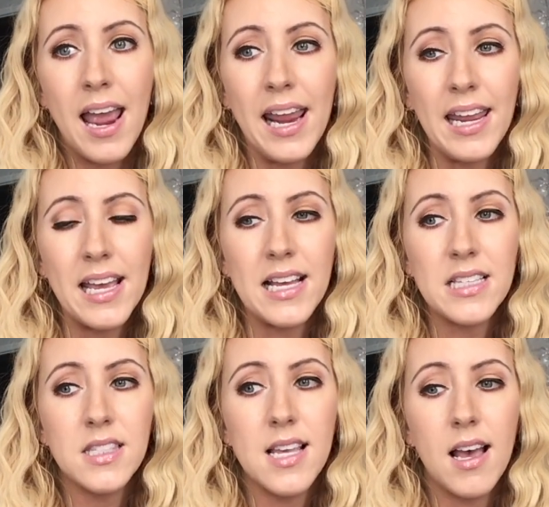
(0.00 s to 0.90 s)

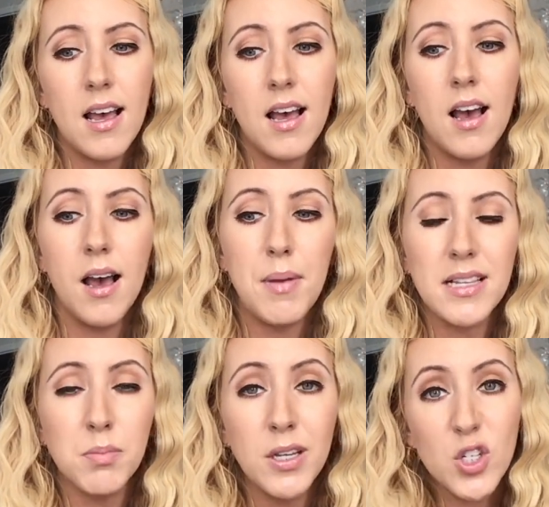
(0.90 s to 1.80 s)
And
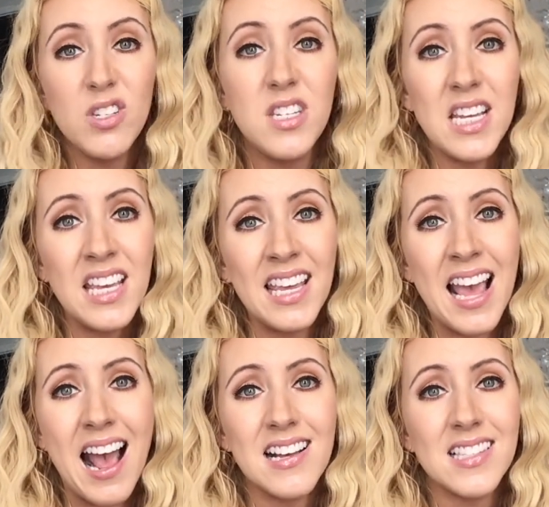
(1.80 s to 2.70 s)
as much digging
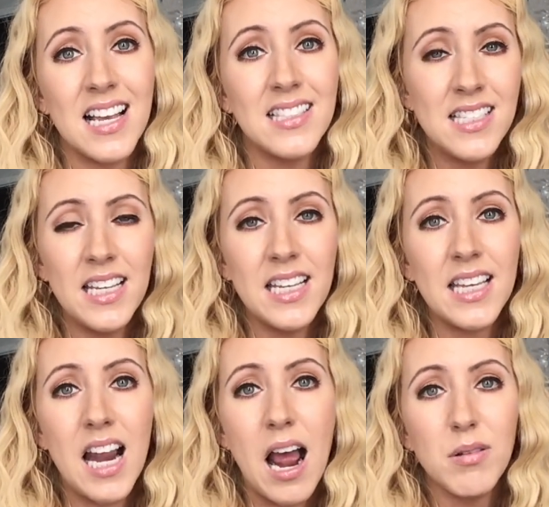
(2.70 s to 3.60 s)
as I
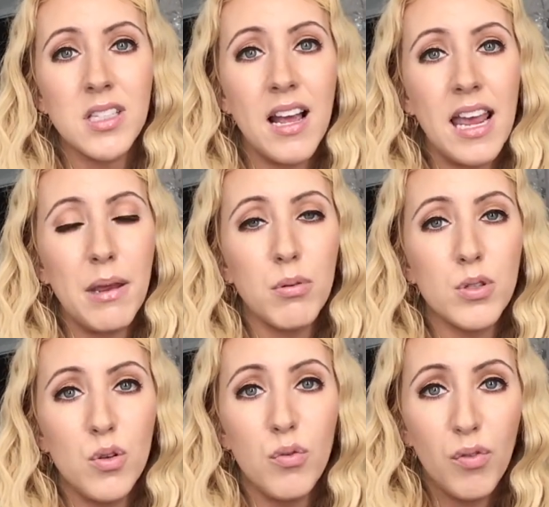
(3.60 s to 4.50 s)
did, I was not able
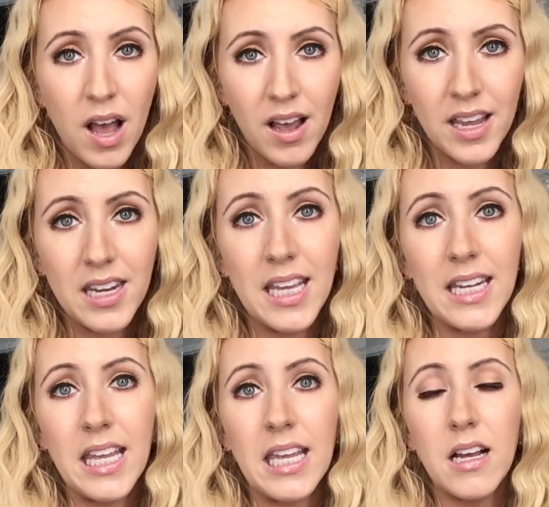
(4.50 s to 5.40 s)
to find
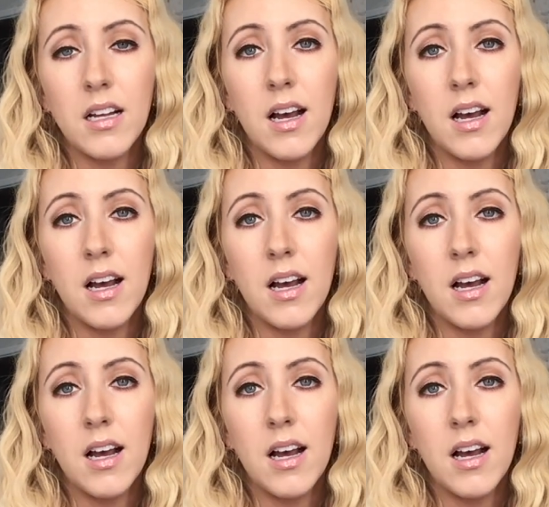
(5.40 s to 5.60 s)
any